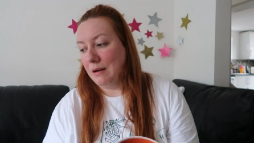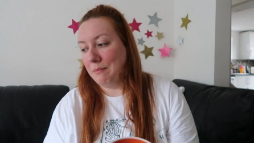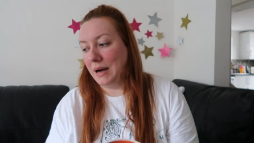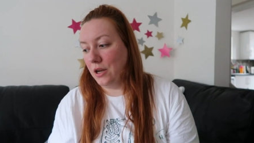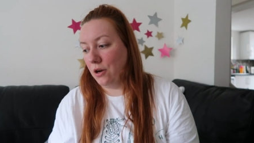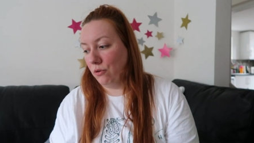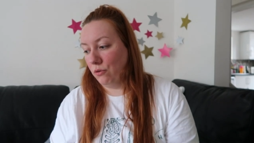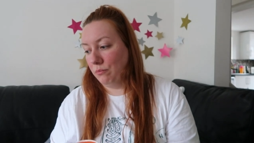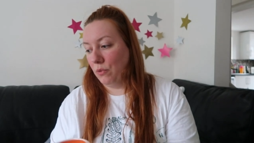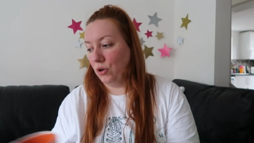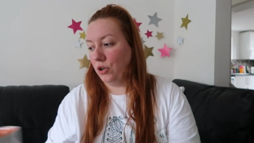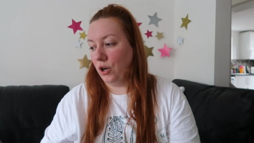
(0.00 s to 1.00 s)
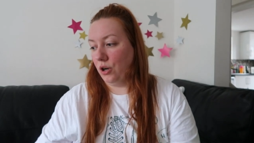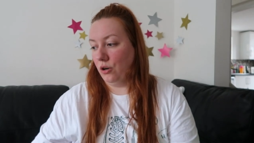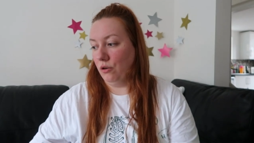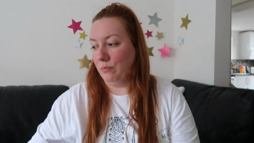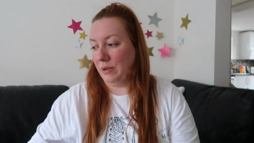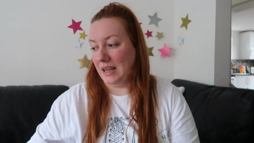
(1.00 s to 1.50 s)
my own mug at
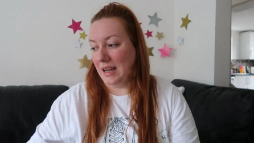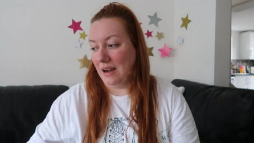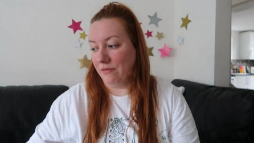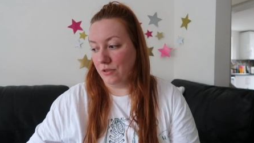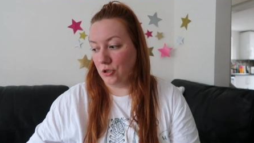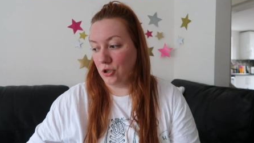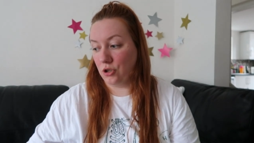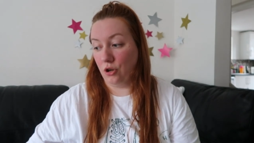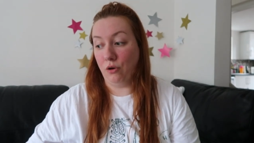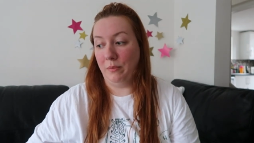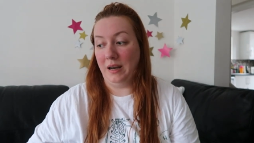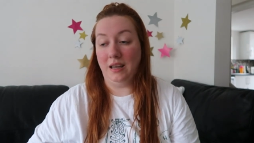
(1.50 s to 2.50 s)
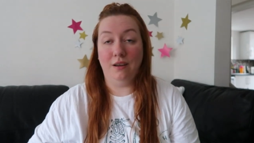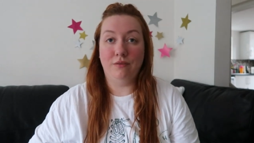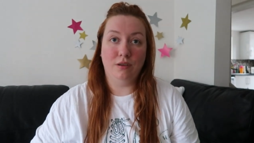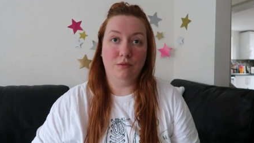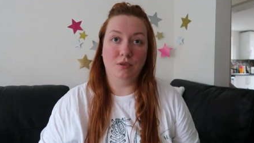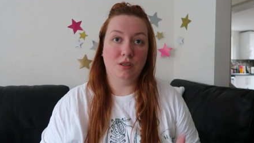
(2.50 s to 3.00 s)
home, but I have so many
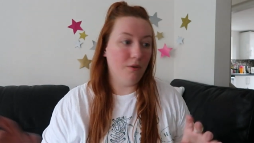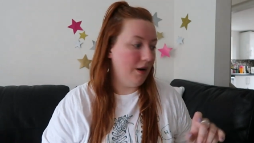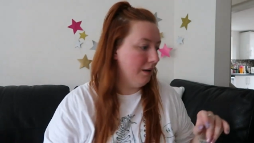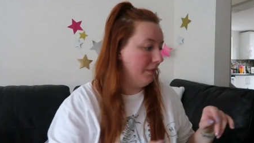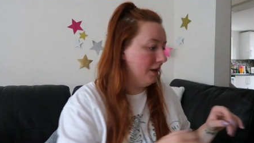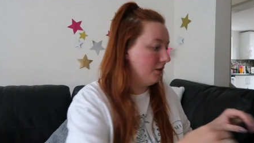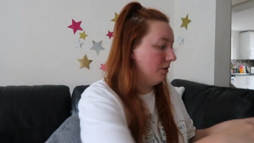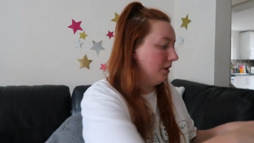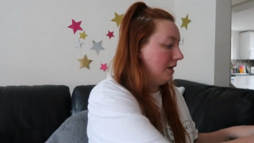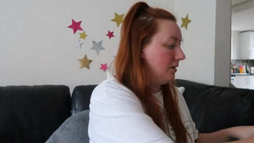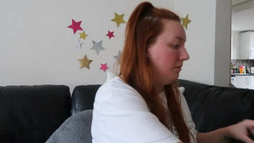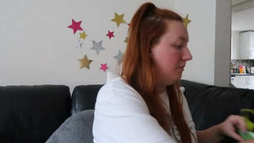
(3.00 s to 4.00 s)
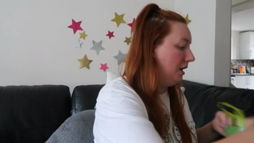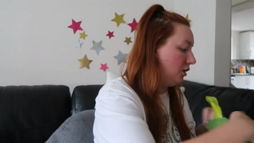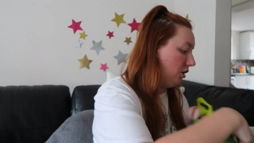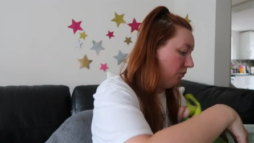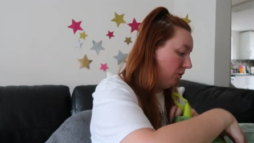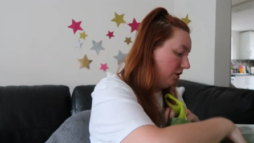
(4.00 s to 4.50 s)
of them. So I might as well get some
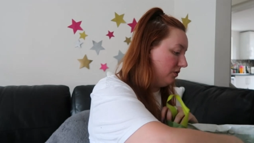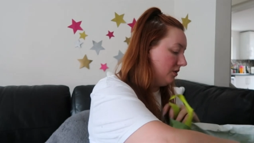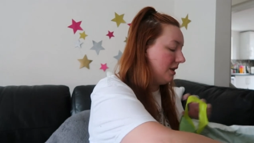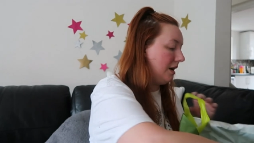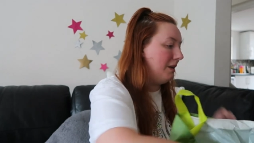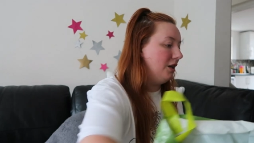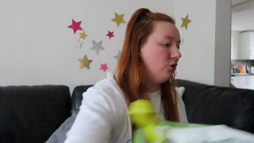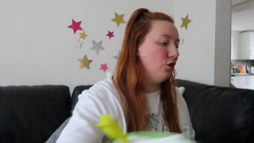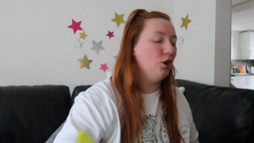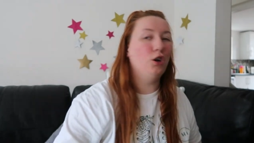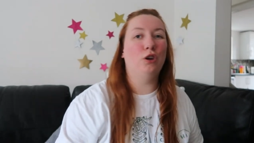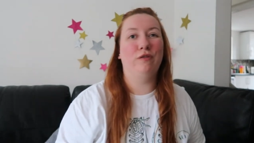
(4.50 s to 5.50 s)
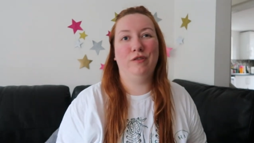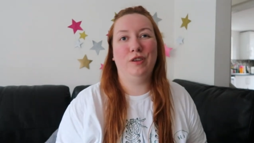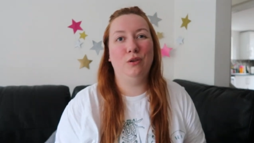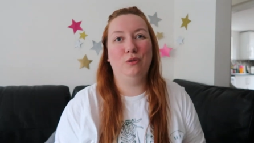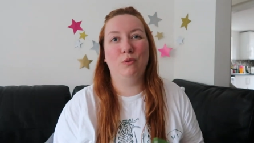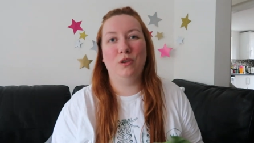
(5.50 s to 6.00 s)
matching ones. I might chuck a
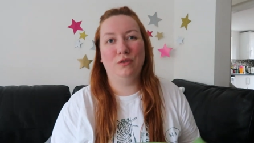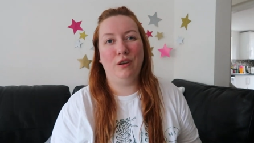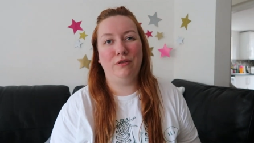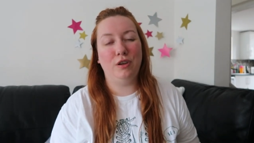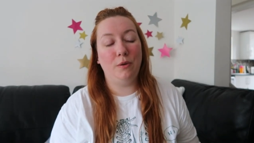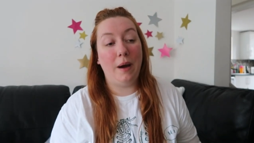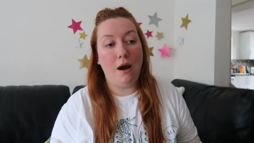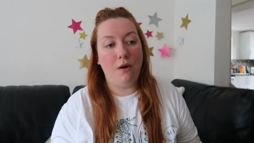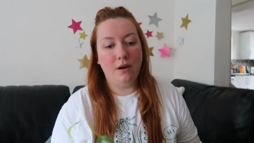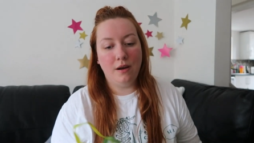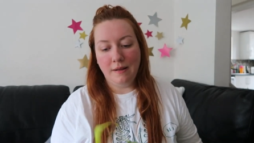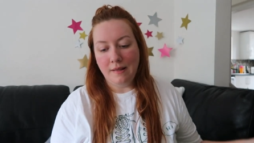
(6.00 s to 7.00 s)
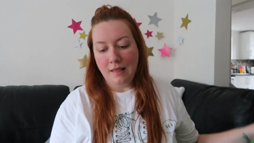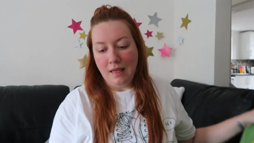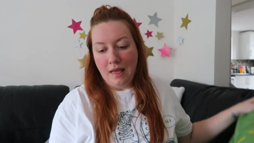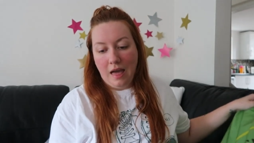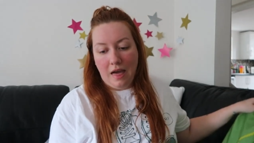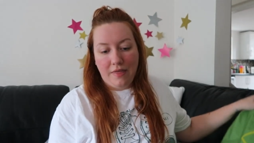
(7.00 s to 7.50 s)
few, a few out.
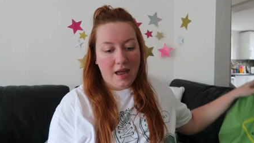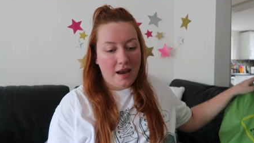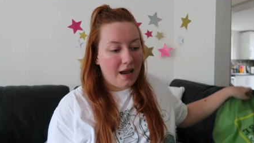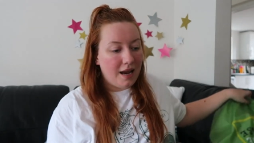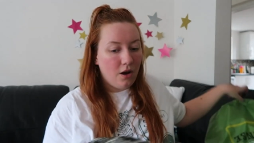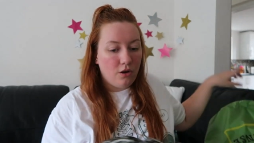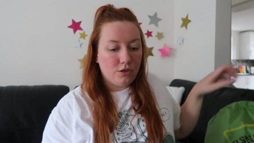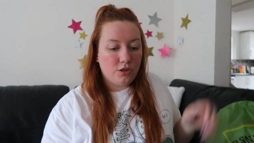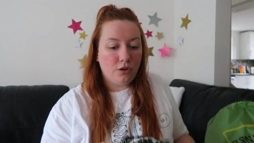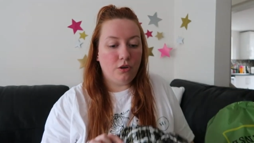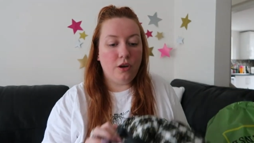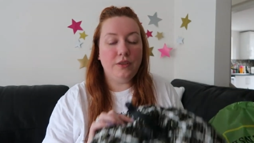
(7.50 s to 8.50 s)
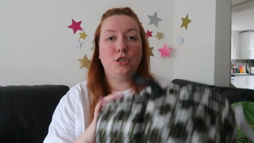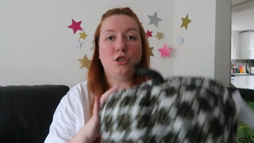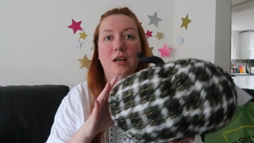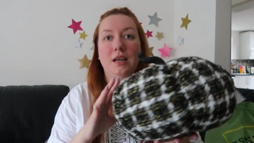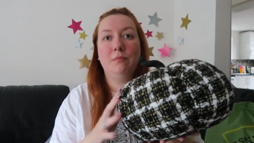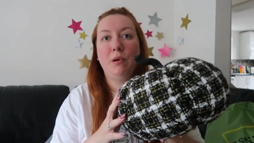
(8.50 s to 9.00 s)
And then I also got this
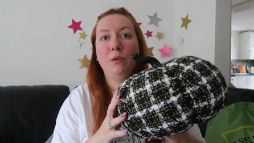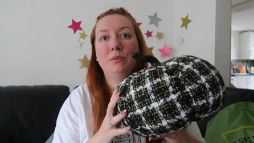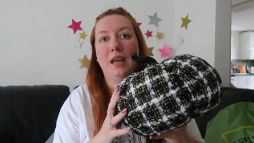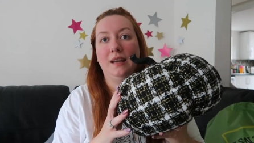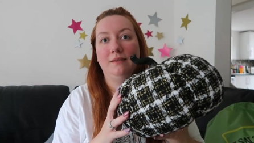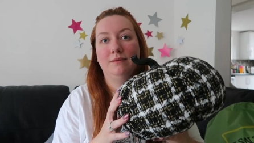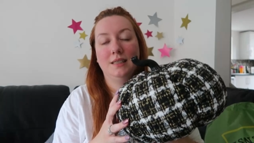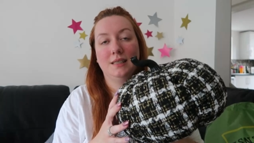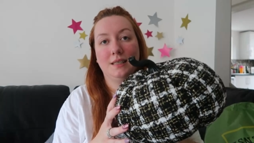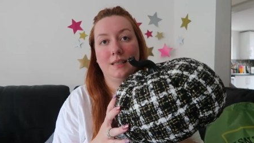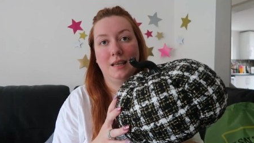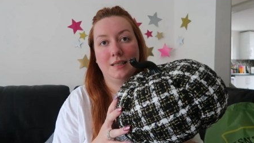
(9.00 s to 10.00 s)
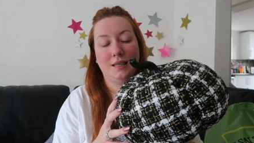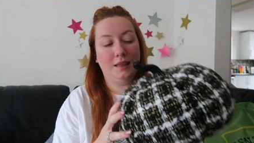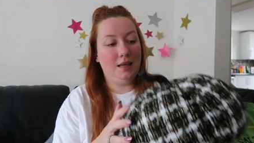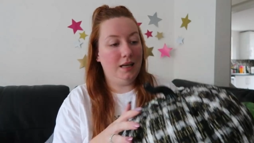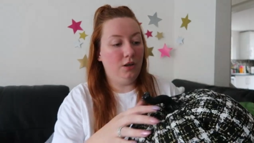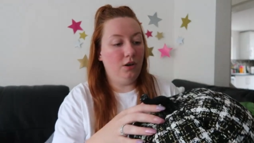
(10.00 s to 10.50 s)
giant pumpkin. This is the last thing
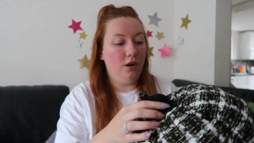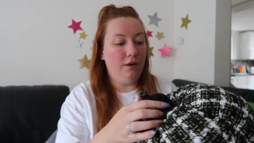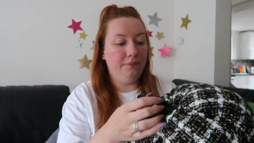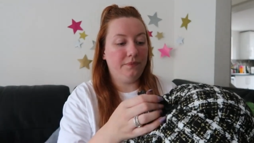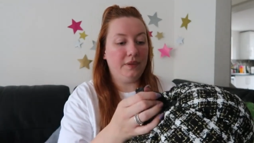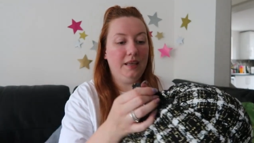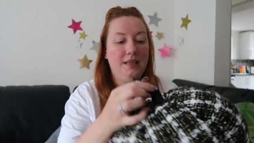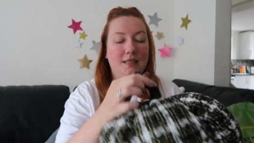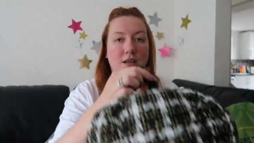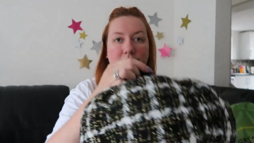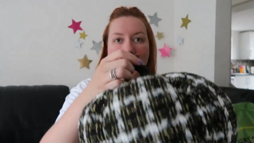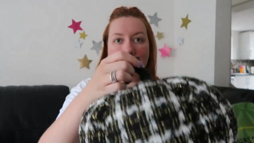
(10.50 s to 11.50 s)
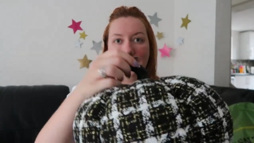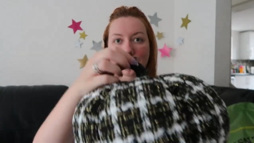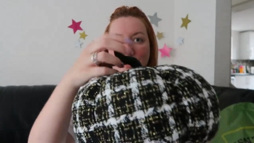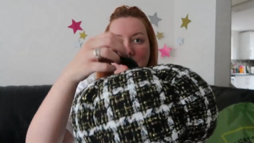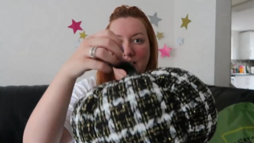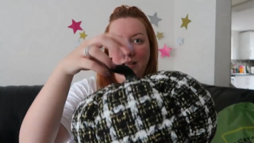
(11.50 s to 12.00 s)
that I got. It's got like a
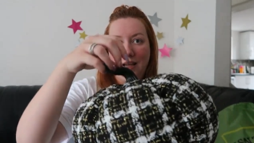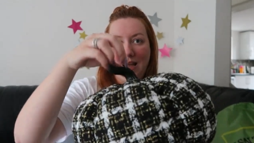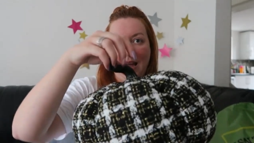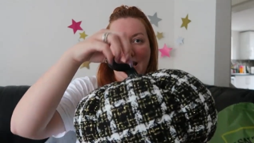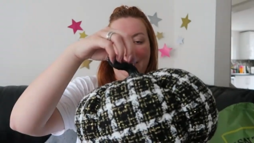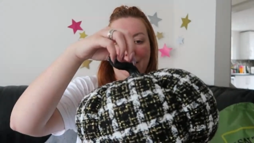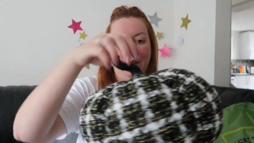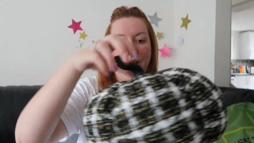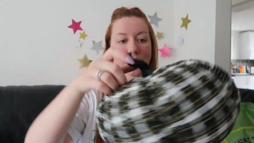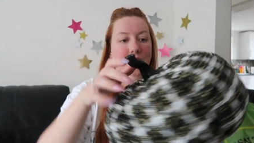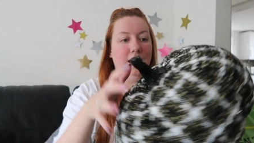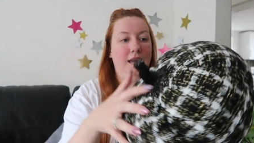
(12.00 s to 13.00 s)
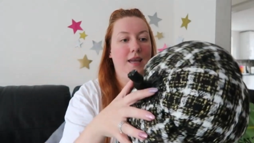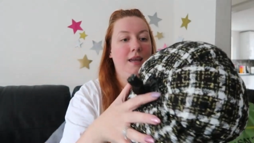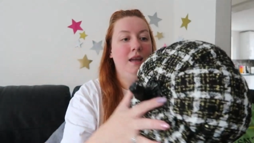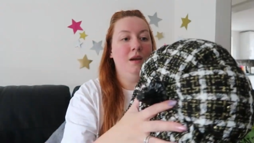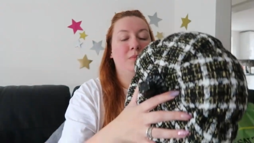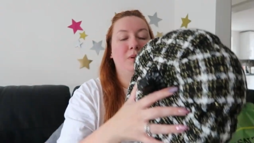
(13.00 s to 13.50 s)
little hard thing here,
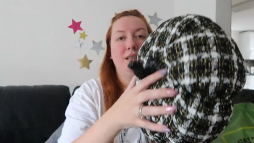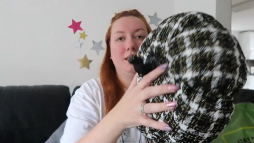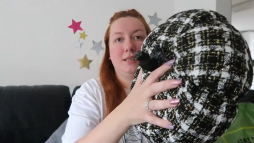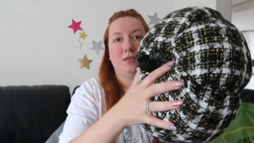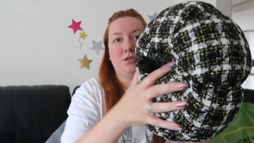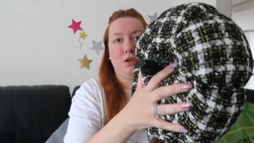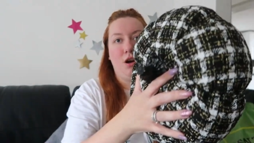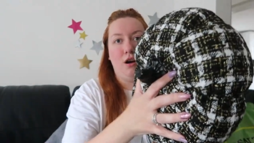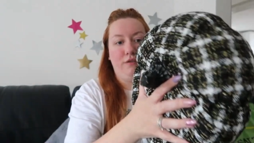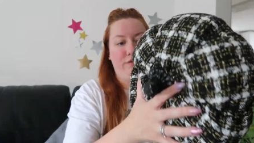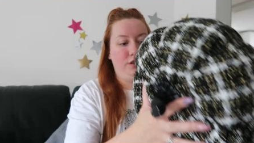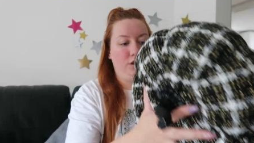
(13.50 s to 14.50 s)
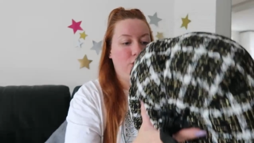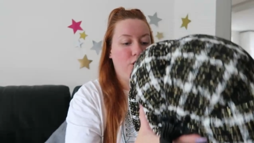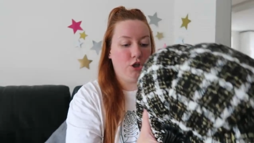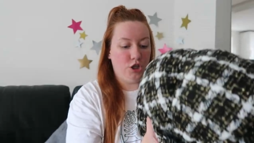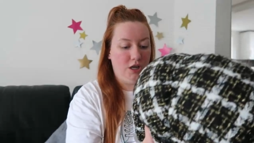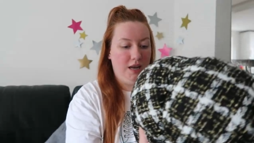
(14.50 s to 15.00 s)
but it's soft and
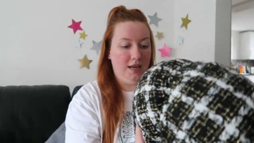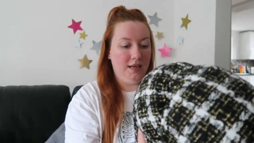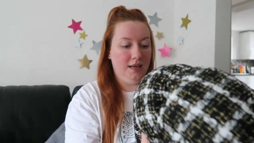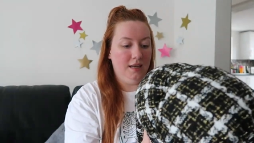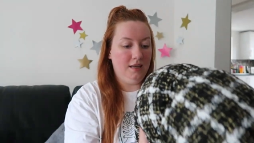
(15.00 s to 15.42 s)
cushiony.